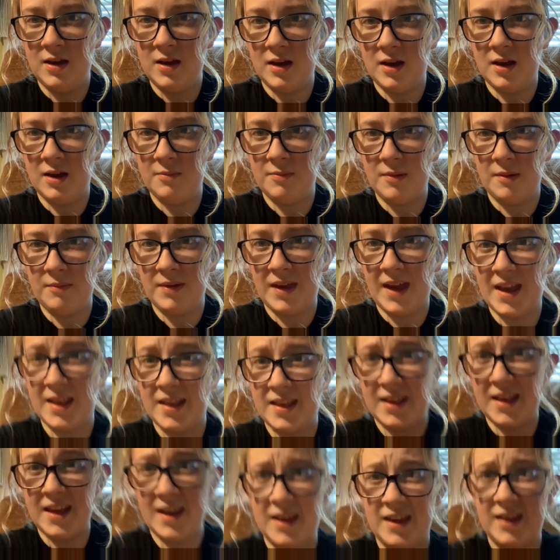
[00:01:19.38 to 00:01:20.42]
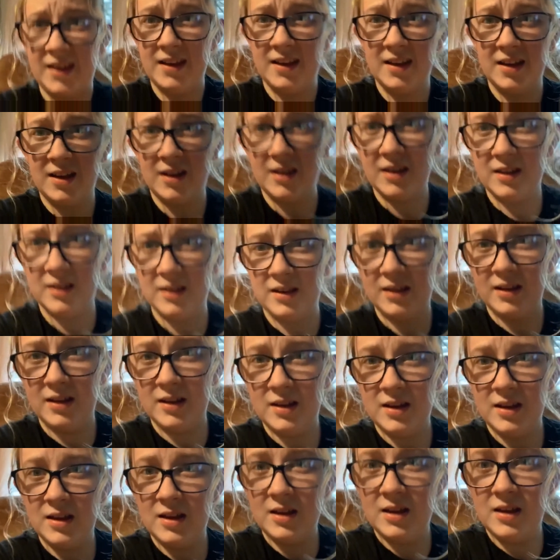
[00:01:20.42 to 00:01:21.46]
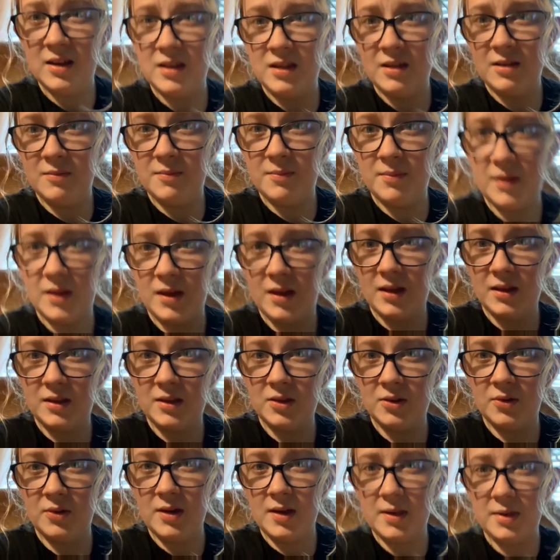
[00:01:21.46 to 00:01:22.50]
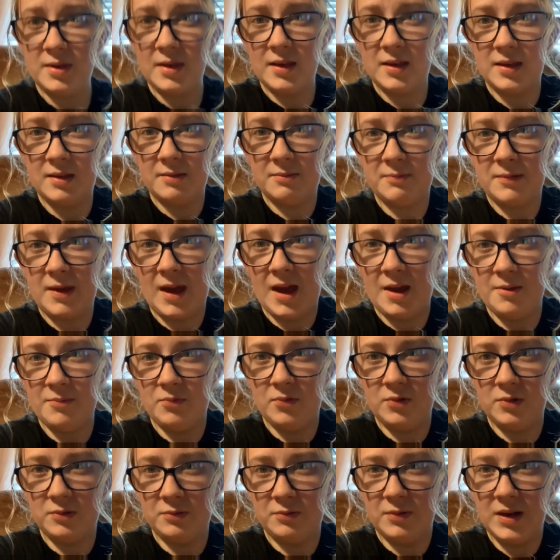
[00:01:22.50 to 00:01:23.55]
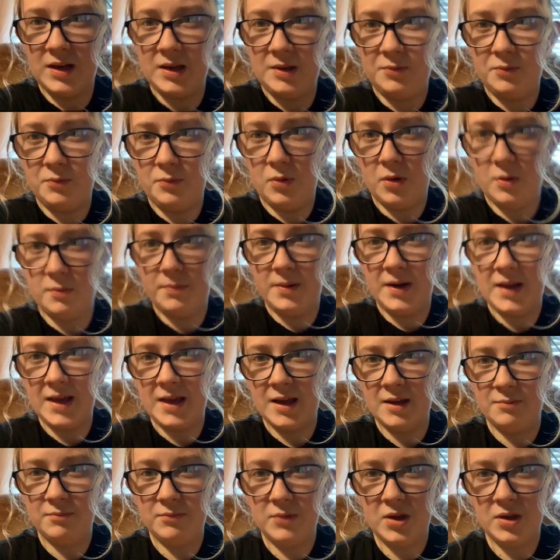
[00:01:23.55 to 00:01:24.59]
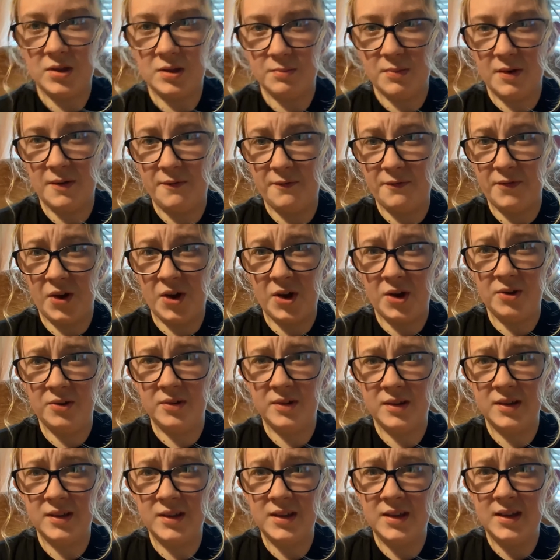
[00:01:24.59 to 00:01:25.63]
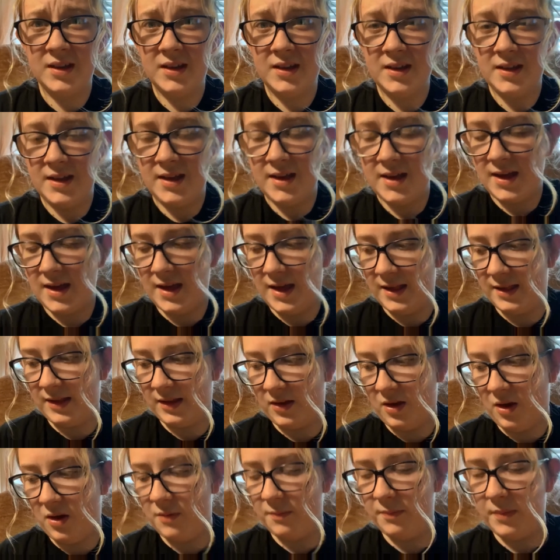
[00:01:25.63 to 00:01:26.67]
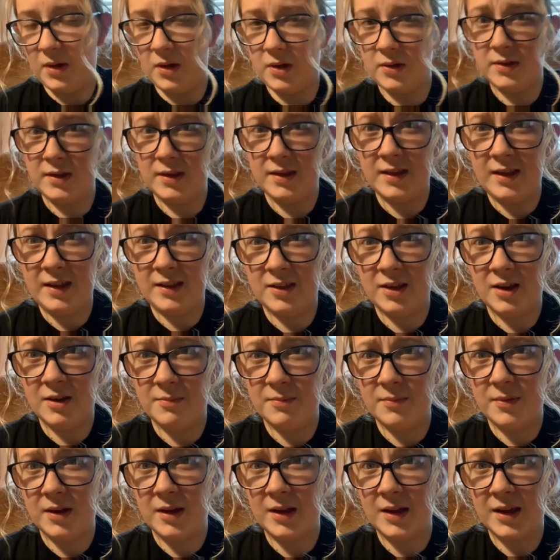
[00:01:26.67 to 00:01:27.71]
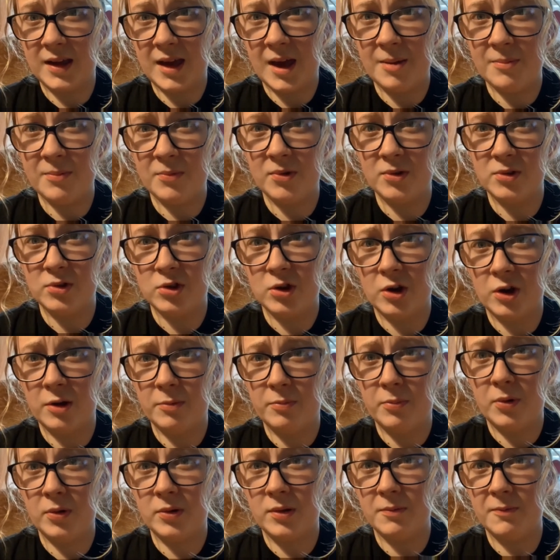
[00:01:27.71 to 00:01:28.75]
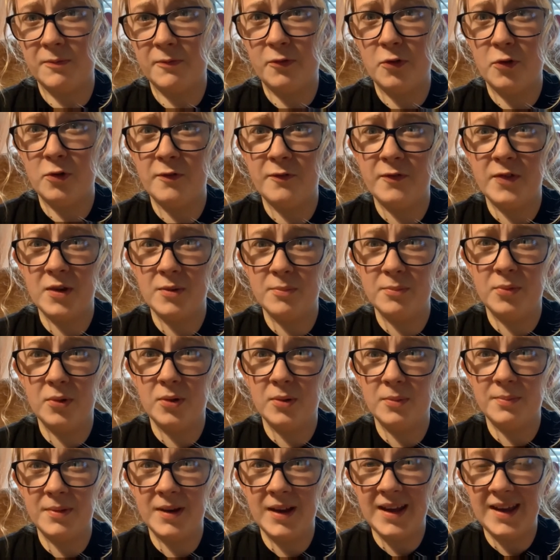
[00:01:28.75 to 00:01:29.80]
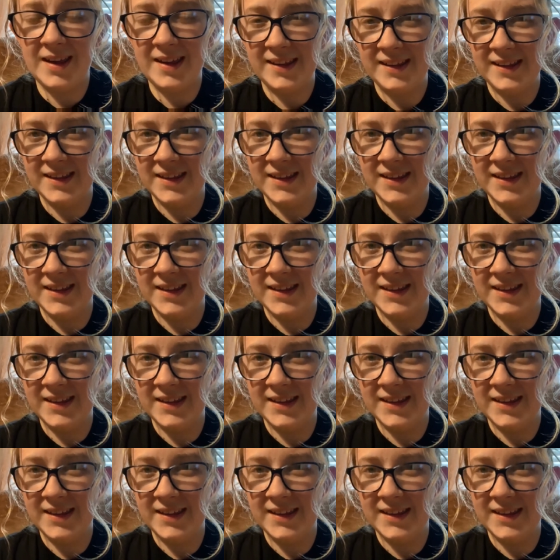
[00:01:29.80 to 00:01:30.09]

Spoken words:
I'm guessing. But sorry if this camera is really wobbly, I'm using my phone as I can't be asked to set up my camera and tripod and film properly.